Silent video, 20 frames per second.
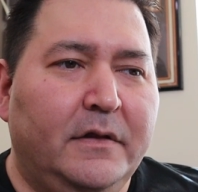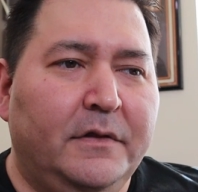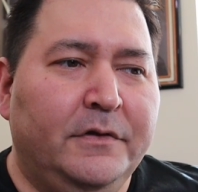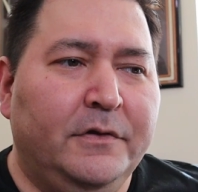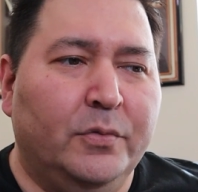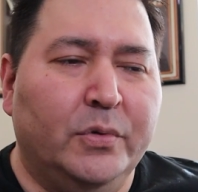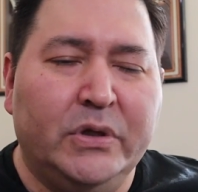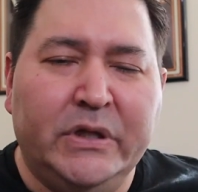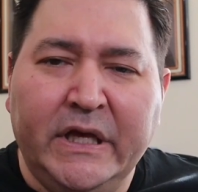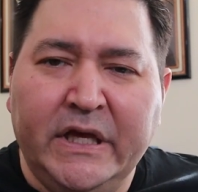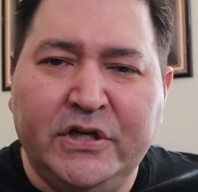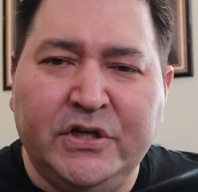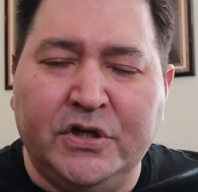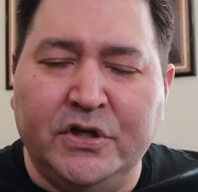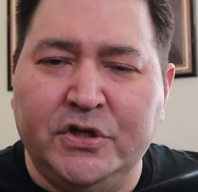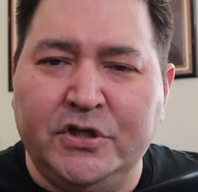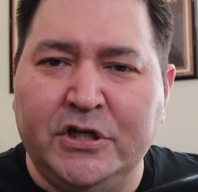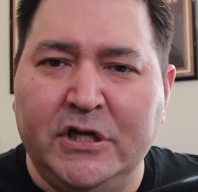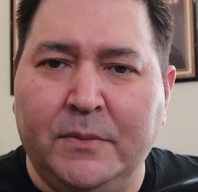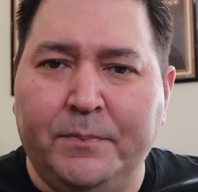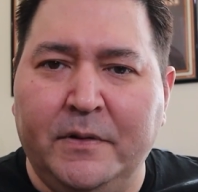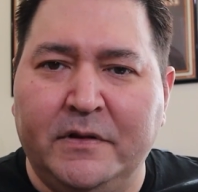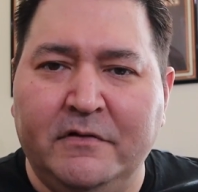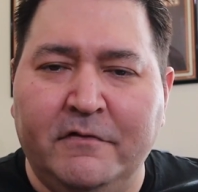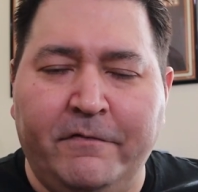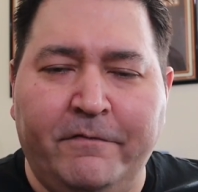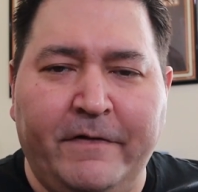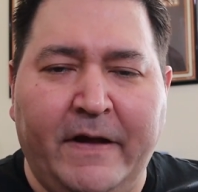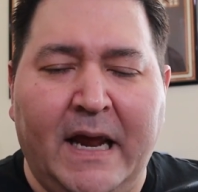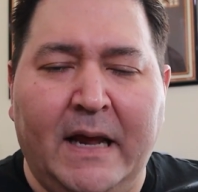the relationship and
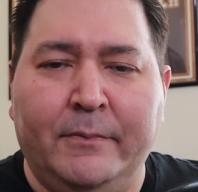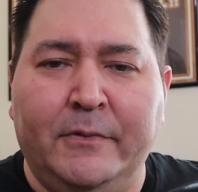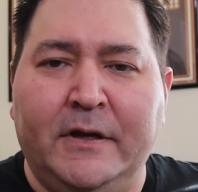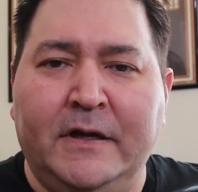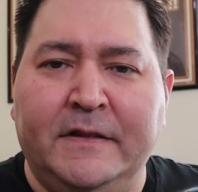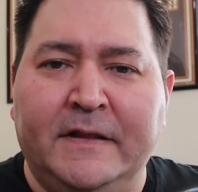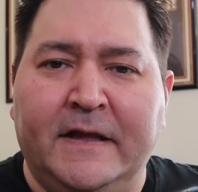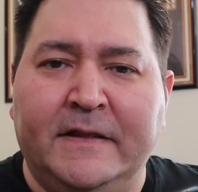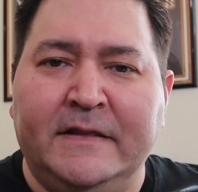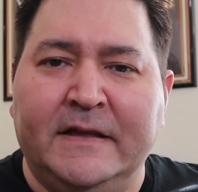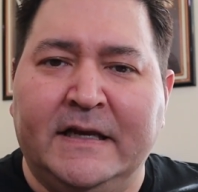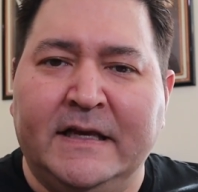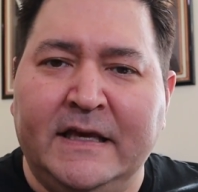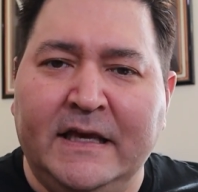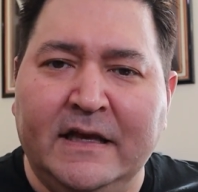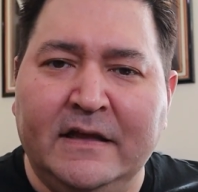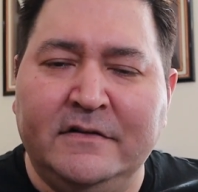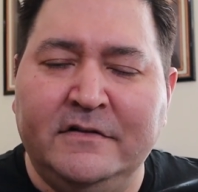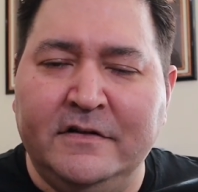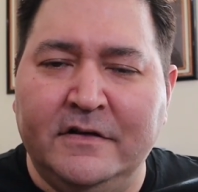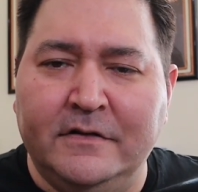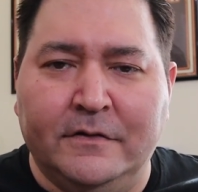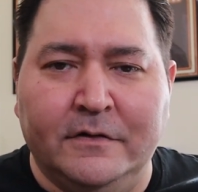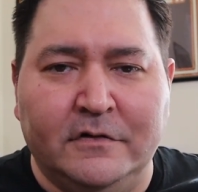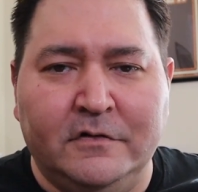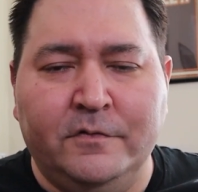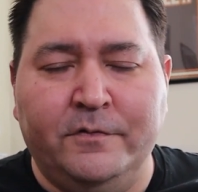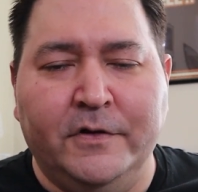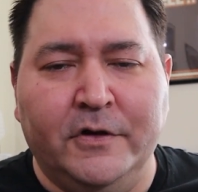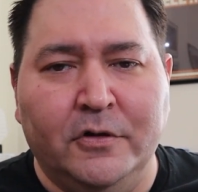the family that the kids in
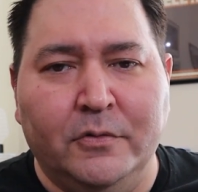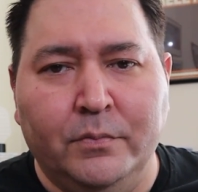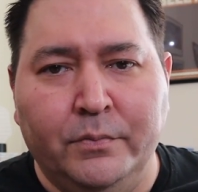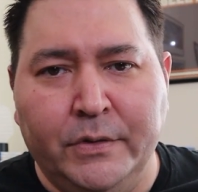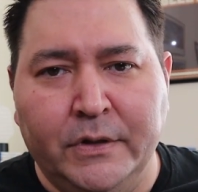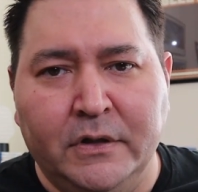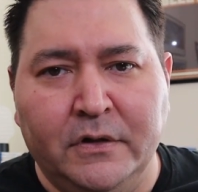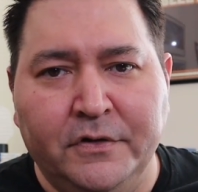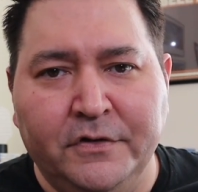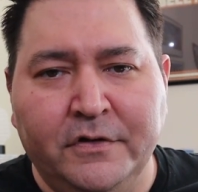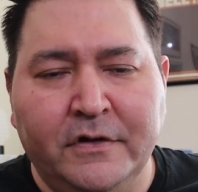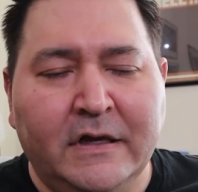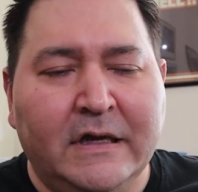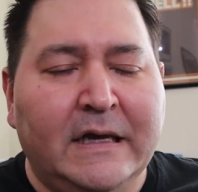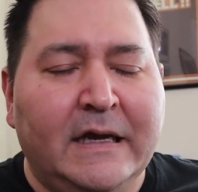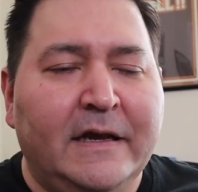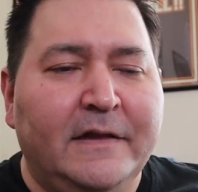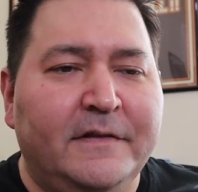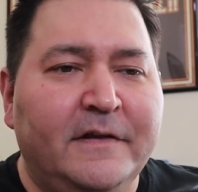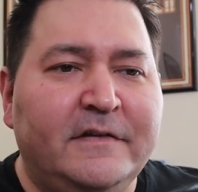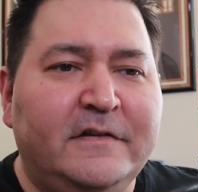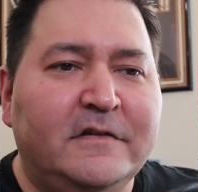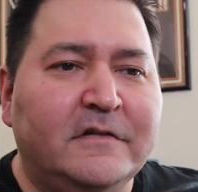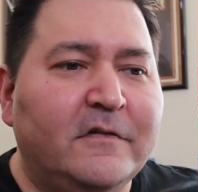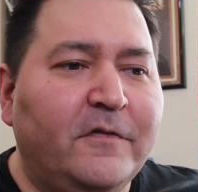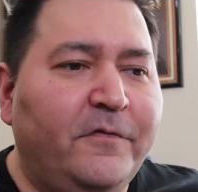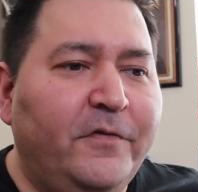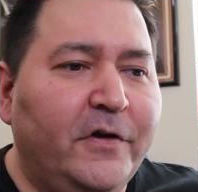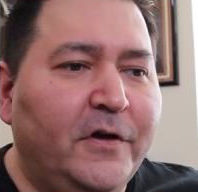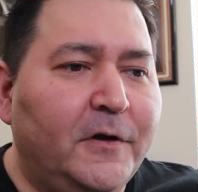this film build. This is
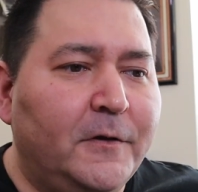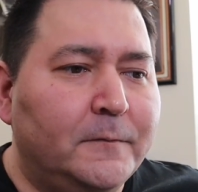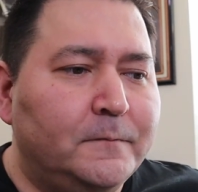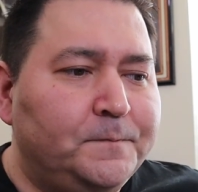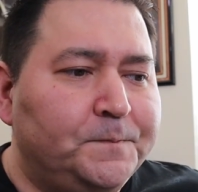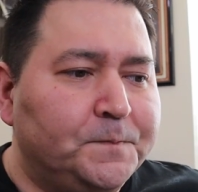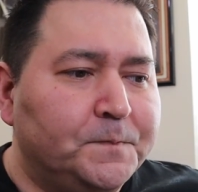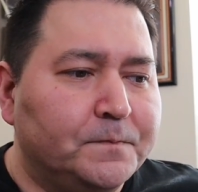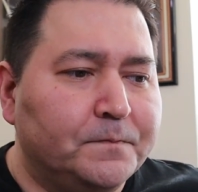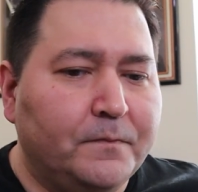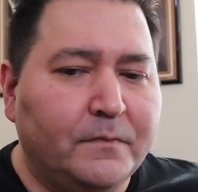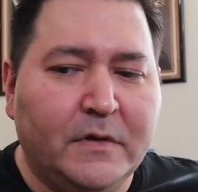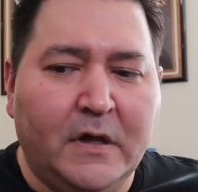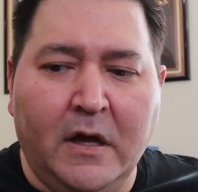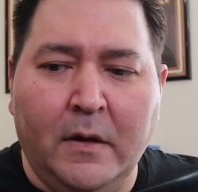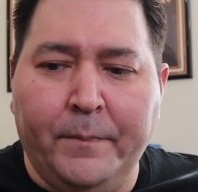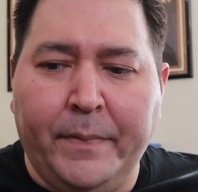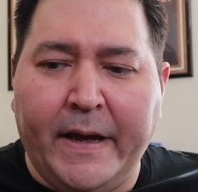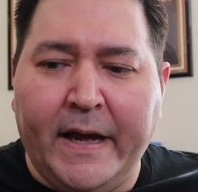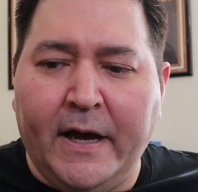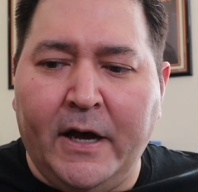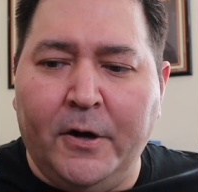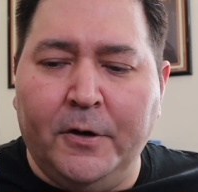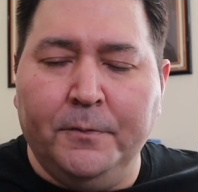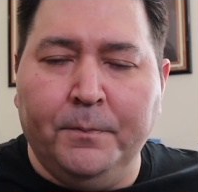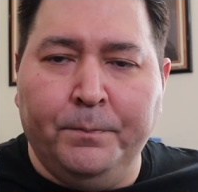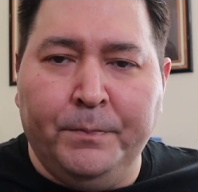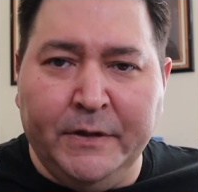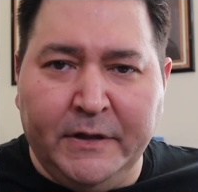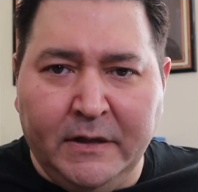a film
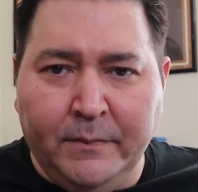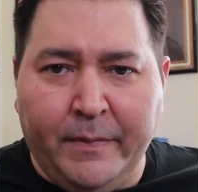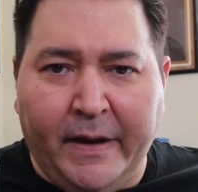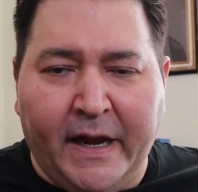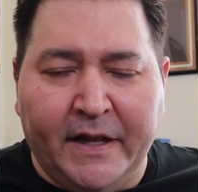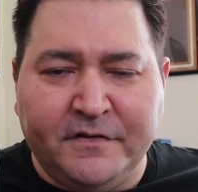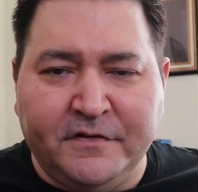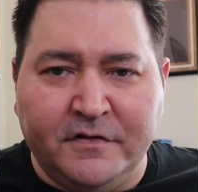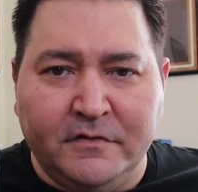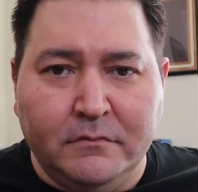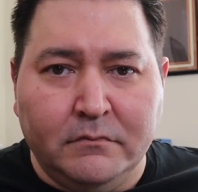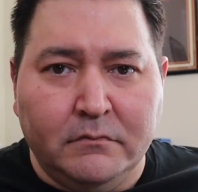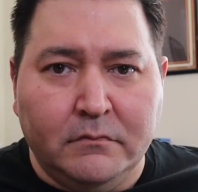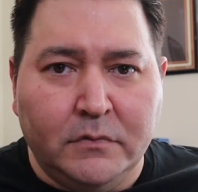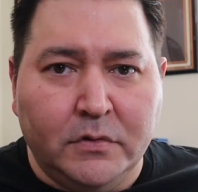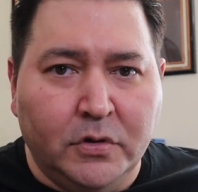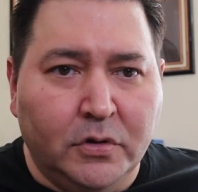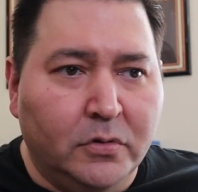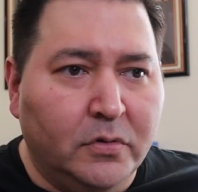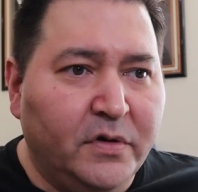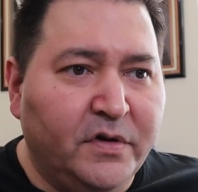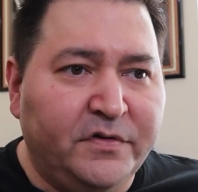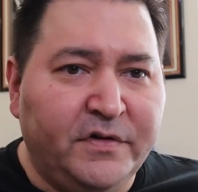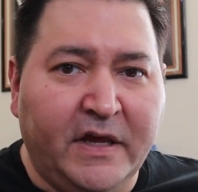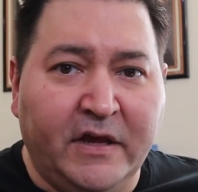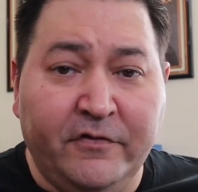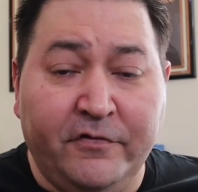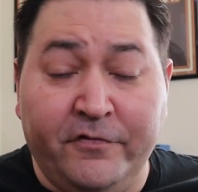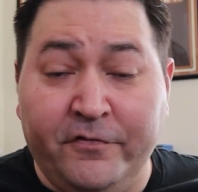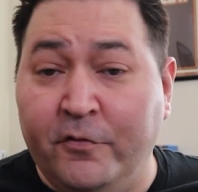about Billy Batson, who is
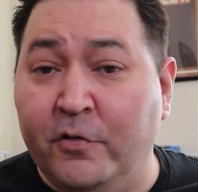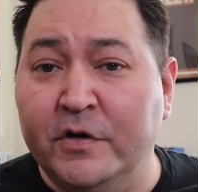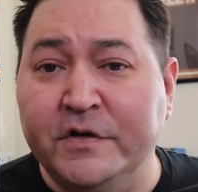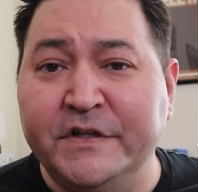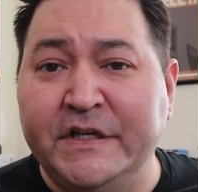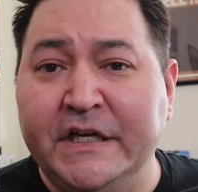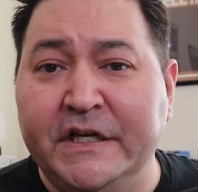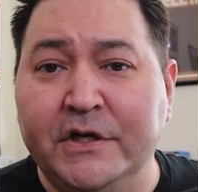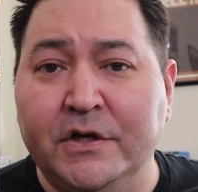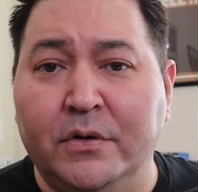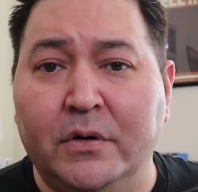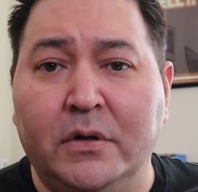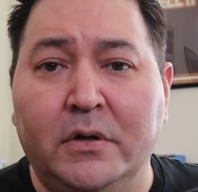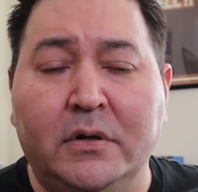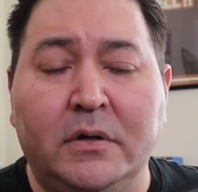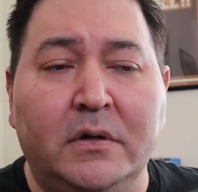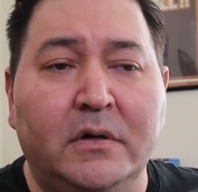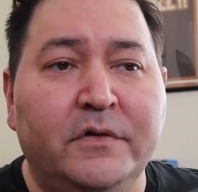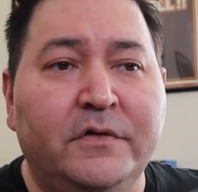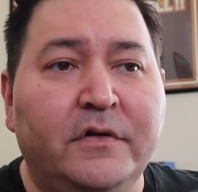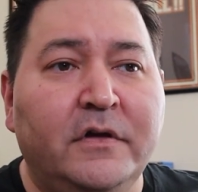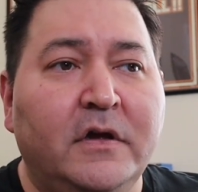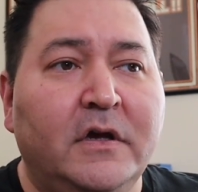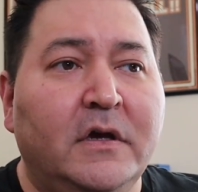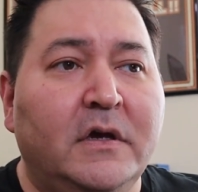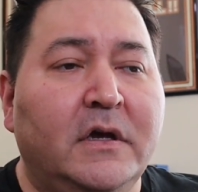a 14-year-old